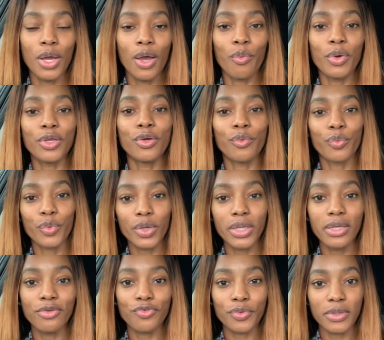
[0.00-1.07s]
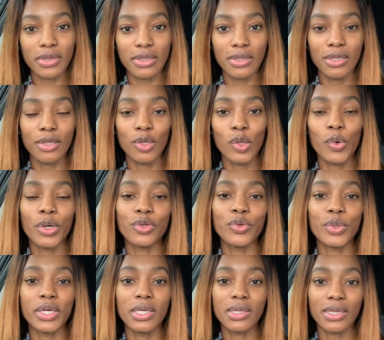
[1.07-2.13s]
when you're really trusting in the Lord and you
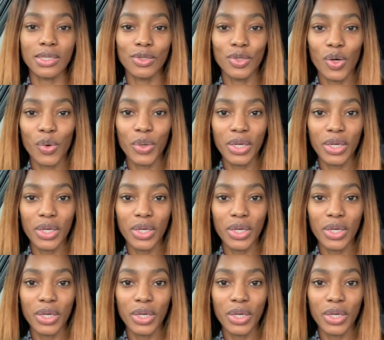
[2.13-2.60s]
get to know